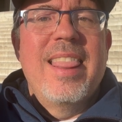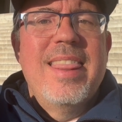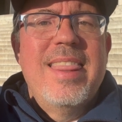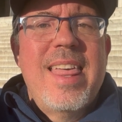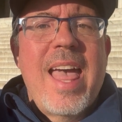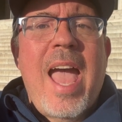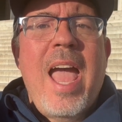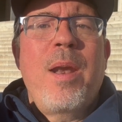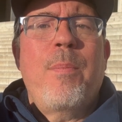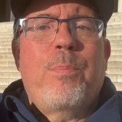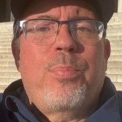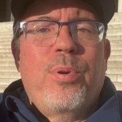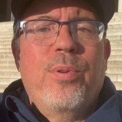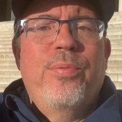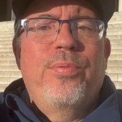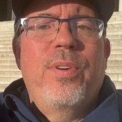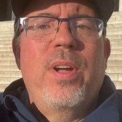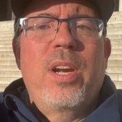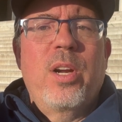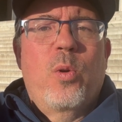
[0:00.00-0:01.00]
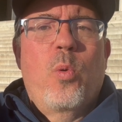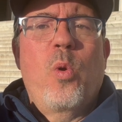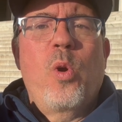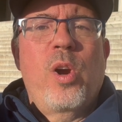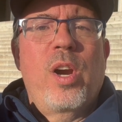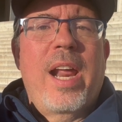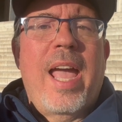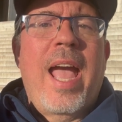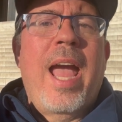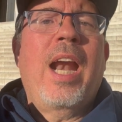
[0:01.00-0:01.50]
that prophetic
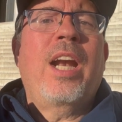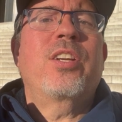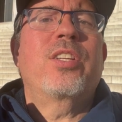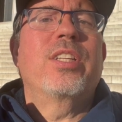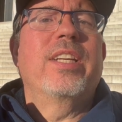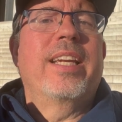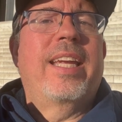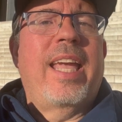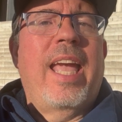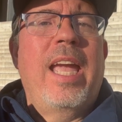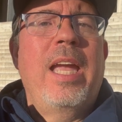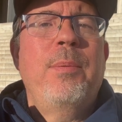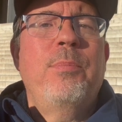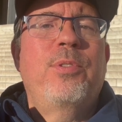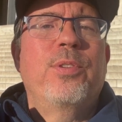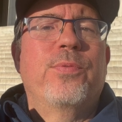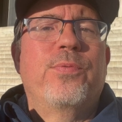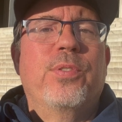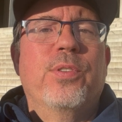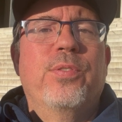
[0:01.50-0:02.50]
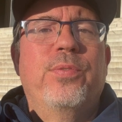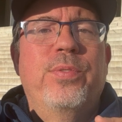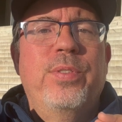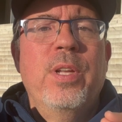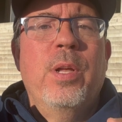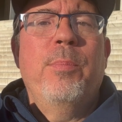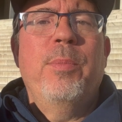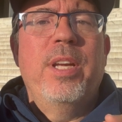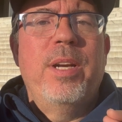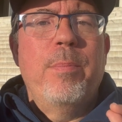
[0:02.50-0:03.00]
word actually came to
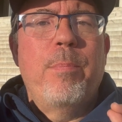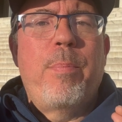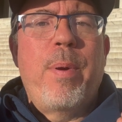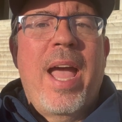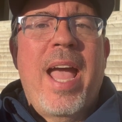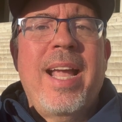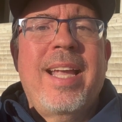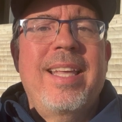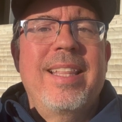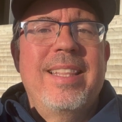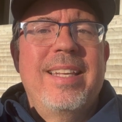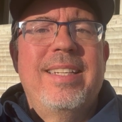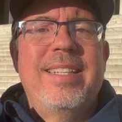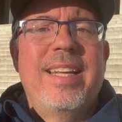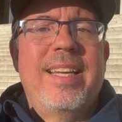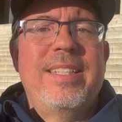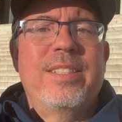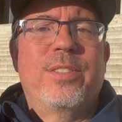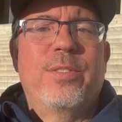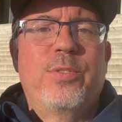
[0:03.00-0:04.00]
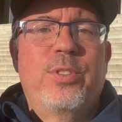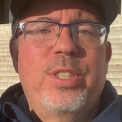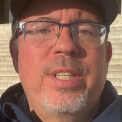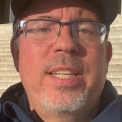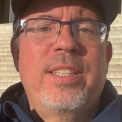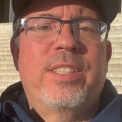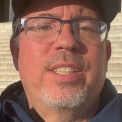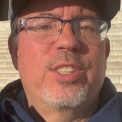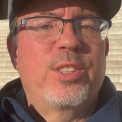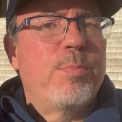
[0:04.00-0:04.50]
fulfillment back in the days of
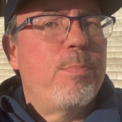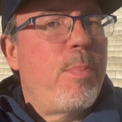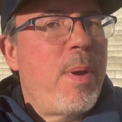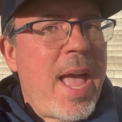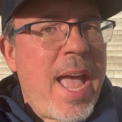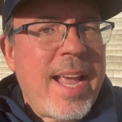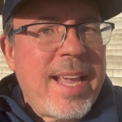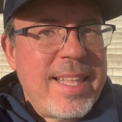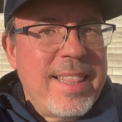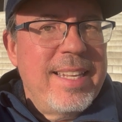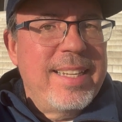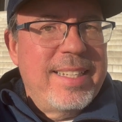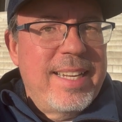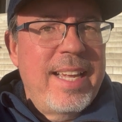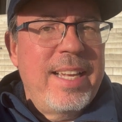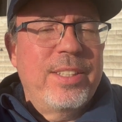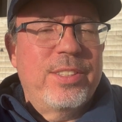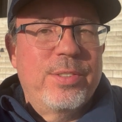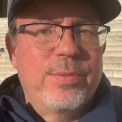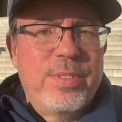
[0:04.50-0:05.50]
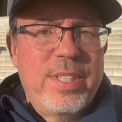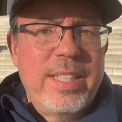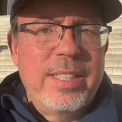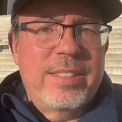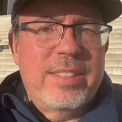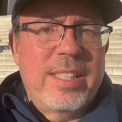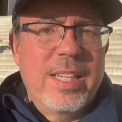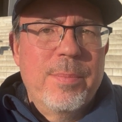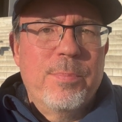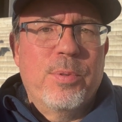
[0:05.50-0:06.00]
Jesus, back in the days of
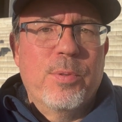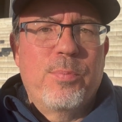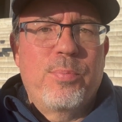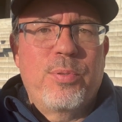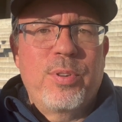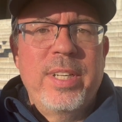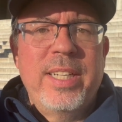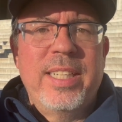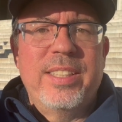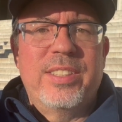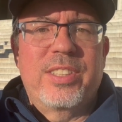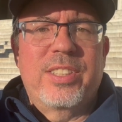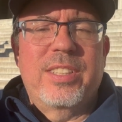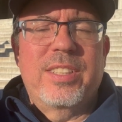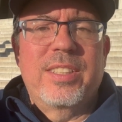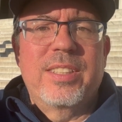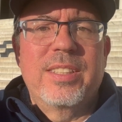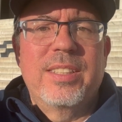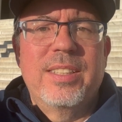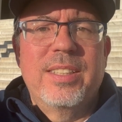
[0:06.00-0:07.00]
these temple priests.